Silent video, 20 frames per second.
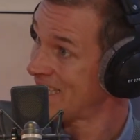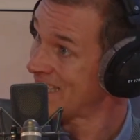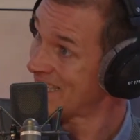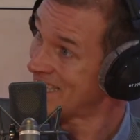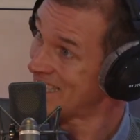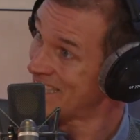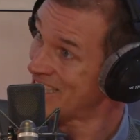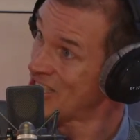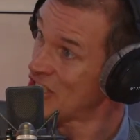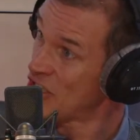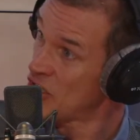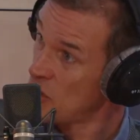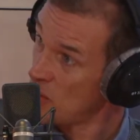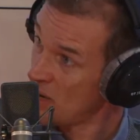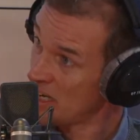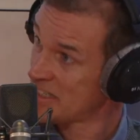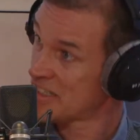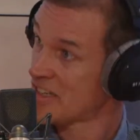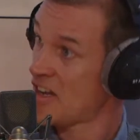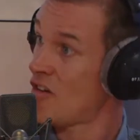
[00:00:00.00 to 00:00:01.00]
the
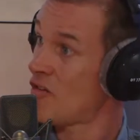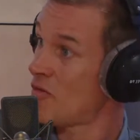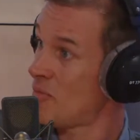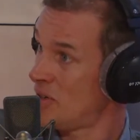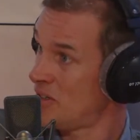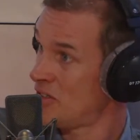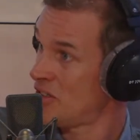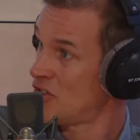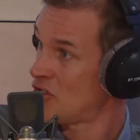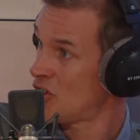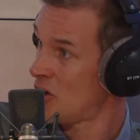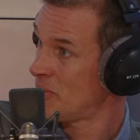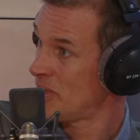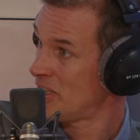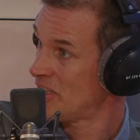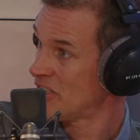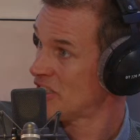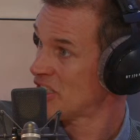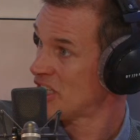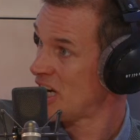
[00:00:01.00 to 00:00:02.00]
US government to drop
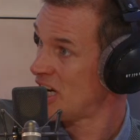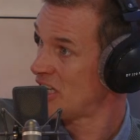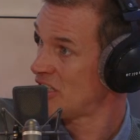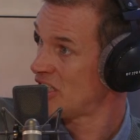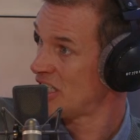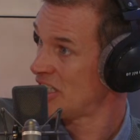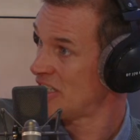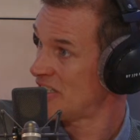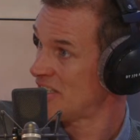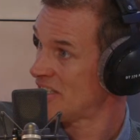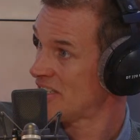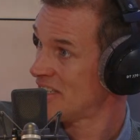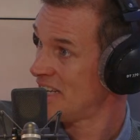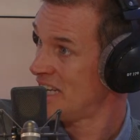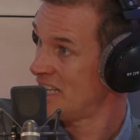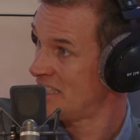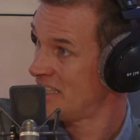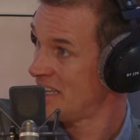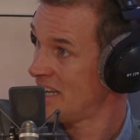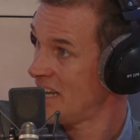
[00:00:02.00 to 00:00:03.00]
its charges
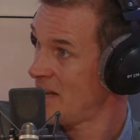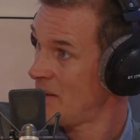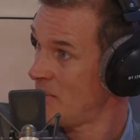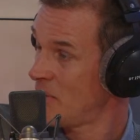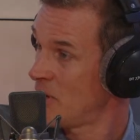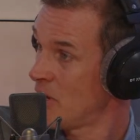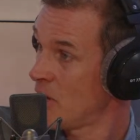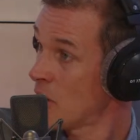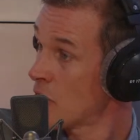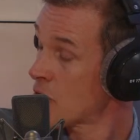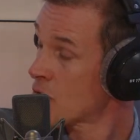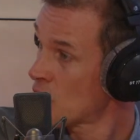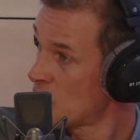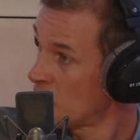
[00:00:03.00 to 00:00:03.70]
into him through